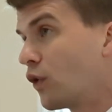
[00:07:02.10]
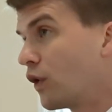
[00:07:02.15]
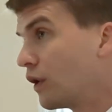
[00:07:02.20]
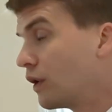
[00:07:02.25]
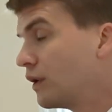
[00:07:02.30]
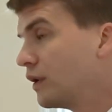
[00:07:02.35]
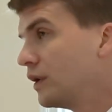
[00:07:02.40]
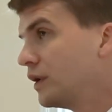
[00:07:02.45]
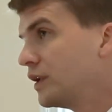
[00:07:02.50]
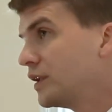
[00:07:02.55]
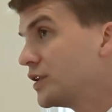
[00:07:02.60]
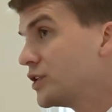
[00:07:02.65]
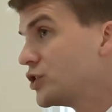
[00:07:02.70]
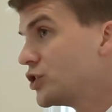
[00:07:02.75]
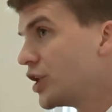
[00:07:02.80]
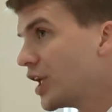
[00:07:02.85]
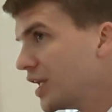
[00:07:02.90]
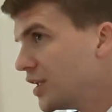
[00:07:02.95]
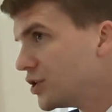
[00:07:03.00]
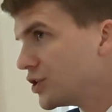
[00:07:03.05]
or
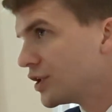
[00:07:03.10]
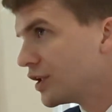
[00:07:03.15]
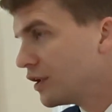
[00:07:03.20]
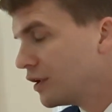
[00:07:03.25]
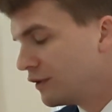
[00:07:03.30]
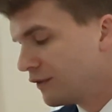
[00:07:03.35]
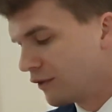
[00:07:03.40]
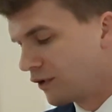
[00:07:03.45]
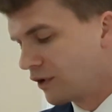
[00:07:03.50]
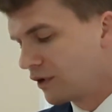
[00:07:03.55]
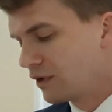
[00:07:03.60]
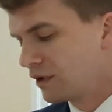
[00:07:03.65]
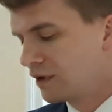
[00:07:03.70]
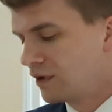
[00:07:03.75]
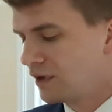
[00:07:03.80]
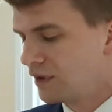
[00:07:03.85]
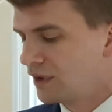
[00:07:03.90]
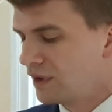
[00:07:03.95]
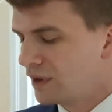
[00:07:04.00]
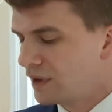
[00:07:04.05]
change it
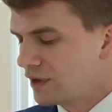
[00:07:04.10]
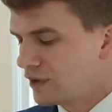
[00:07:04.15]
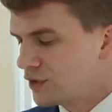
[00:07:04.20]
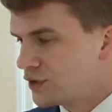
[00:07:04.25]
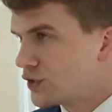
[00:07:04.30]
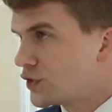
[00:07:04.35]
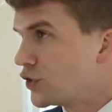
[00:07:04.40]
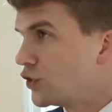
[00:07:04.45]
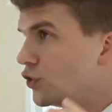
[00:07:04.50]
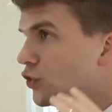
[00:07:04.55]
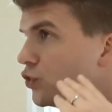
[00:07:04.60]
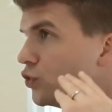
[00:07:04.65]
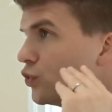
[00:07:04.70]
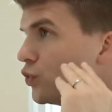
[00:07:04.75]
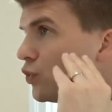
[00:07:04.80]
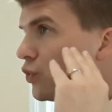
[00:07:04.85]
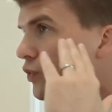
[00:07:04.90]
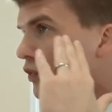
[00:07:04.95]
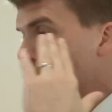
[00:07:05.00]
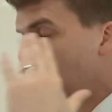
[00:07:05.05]
over
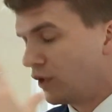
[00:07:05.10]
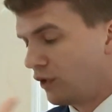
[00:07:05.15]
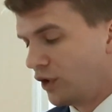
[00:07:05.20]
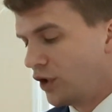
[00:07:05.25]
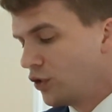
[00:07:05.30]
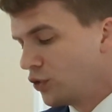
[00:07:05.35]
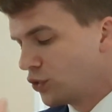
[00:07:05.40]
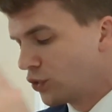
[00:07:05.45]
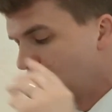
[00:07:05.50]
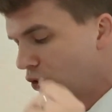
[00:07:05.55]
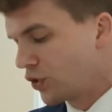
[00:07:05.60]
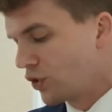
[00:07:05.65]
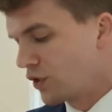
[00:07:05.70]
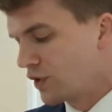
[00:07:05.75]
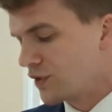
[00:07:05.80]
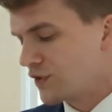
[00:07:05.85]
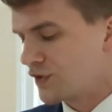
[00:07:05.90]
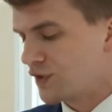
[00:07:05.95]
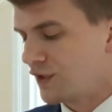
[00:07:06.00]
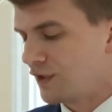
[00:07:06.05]
to the local
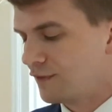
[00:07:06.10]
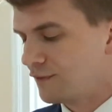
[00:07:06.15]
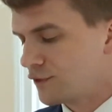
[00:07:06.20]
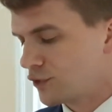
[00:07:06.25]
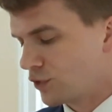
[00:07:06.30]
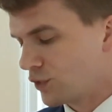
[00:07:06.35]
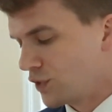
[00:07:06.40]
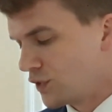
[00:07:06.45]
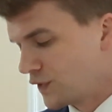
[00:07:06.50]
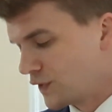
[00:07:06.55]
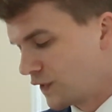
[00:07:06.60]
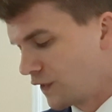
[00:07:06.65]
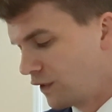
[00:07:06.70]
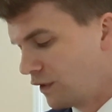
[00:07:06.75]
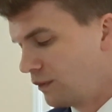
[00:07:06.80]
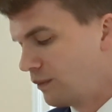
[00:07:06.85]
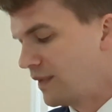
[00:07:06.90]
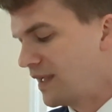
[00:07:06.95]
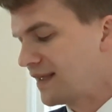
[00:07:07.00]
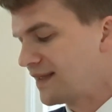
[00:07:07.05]
currency of
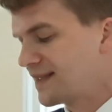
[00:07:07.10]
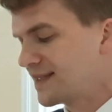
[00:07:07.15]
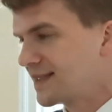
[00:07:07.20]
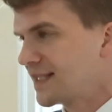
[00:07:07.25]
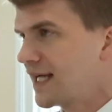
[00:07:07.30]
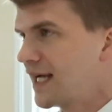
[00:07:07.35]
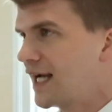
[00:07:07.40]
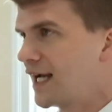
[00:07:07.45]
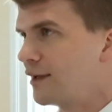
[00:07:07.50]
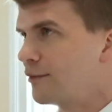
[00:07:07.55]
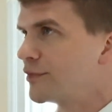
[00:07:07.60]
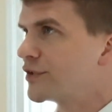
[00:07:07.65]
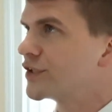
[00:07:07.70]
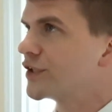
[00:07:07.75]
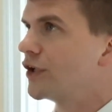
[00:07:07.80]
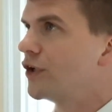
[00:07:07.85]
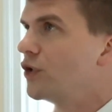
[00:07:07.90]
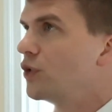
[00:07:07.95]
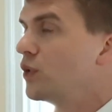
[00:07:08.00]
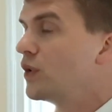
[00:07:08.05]
Jerusalem at the time.
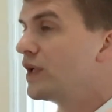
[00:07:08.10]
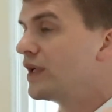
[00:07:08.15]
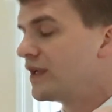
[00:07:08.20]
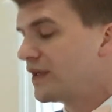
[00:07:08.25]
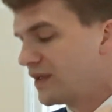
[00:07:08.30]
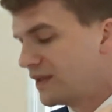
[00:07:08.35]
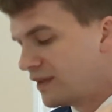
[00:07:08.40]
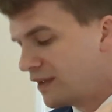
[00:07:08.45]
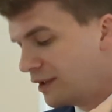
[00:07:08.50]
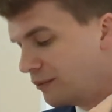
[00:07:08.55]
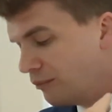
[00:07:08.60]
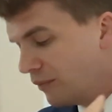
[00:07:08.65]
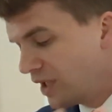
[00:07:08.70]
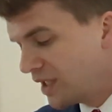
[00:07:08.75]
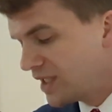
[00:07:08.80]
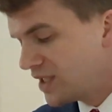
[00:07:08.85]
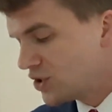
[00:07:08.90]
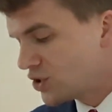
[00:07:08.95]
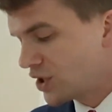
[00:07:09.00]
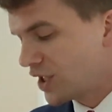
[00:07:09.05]
So
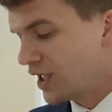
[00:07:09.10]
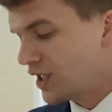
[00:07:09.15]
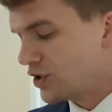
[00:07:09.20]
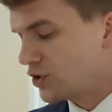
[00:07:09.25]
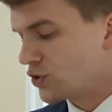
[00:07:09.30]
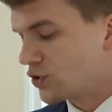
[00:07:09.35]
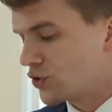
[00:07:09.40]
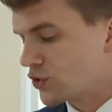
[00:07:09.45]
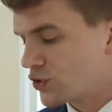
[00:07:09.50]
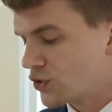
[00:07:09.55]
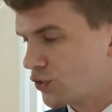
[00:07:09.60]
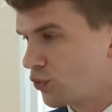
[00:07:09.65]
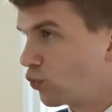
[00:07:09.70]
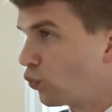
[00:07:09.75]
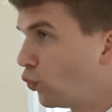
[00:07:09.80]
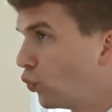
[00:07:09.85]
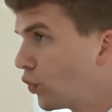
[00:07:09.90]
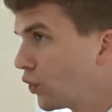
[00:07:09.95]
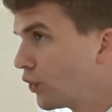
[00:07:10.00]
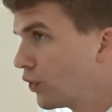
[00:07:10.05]
money changers
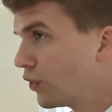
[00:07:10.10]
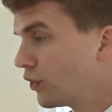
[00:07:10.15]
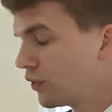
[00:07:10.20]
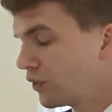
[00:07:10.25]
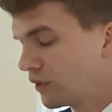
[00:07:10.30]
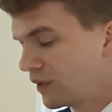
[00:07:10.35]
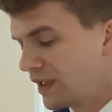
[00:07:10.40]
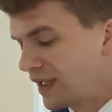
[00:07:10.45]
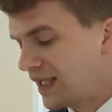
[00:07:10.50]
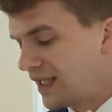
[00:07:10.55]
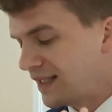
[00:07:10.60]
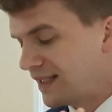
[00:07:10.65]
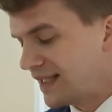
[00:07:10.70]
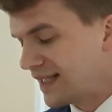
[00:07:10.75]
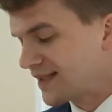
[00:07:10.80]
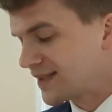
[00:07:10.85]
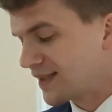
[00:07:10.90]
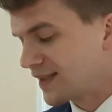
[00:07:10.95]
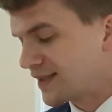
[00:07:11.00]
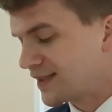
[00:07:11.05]
were a
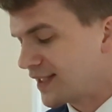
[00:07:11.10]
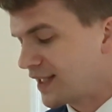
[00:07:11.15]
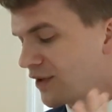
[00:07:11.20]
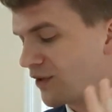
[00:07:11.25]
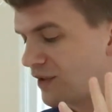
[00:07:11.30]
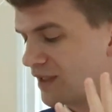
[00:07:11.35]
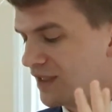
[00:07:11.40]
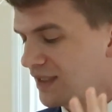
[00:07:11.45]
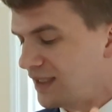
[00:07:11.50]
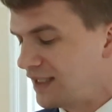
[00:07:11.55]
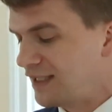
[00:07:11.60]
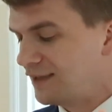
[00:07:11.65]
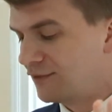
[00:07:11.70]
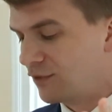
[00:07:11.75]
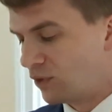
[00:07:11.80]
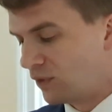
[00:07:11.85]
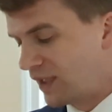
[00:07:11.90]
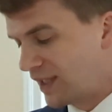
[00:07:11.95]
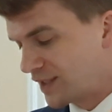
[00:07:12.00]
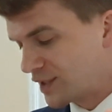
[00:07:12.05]
necessary
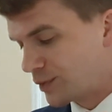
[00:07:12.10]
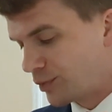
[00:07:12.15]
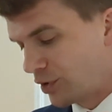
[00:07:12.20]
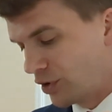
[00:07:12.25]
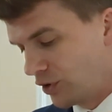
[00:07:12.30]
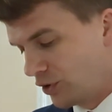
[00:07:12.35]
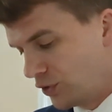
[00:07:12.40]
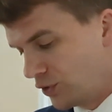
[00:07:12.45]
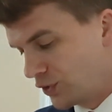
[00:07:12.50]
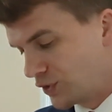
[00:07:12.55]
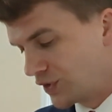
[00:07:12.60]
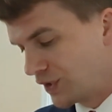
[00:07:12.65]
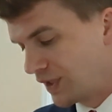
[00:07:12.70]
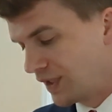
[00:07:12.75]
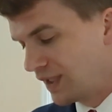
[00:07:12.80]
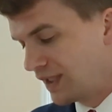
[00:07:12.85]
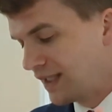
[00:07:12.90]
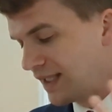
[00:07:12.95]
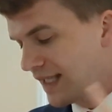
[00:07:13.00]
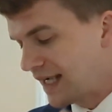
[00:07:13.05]
evil, I suppose,
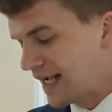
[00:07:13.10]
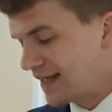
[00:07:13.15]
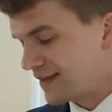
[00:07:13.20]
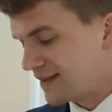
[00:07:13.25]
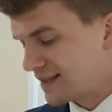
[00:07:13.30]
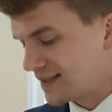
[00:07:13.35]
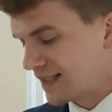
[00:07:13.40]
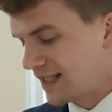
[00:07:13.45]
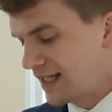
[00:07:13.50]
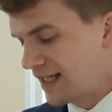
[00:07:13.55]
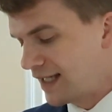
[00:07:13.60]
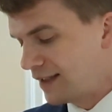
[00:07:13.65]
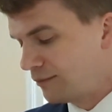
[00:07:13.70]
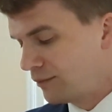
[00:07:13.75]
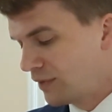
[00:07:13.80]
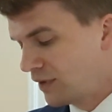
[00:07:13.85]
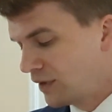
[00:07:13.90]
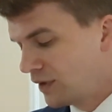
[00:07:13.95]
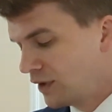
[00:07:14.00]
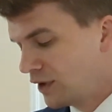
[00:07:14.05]
at the time,
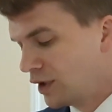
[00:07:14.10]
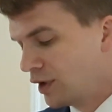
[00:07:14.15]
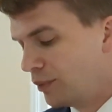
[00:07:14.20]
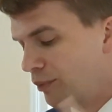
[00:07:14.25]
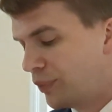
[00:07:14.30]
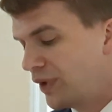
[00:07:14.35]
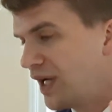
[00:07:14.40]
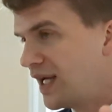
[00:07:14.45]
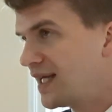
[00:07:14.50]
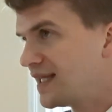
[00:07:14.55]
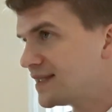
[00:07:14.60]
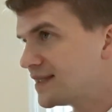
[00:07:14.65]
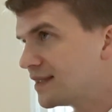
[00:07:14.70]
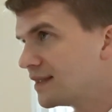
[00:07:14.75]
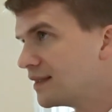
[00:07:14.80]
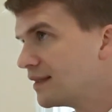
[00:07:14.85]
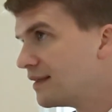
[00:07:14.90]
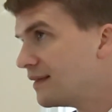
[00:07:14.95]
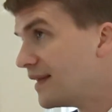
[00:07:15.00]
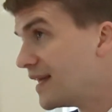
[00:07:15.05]

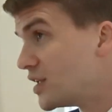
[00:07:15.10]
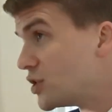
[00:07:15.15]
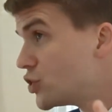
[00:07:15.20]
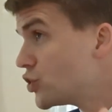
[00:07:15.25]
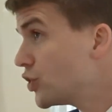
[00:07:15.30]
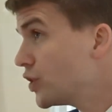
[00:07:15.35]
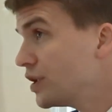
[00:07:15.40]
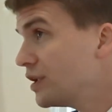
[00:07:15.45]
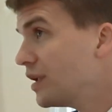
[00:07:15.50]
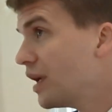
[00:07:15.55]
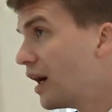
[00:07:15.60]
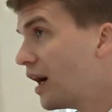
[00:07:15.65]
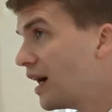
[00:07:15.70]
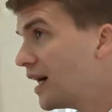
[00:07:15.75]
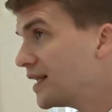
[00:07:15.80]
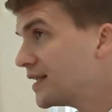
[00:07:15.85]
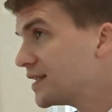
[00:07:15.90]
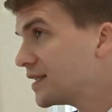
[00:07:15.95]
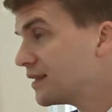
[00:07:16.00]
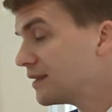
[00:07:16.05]
but they should
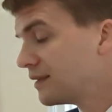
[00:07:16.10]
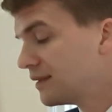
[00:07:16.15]
not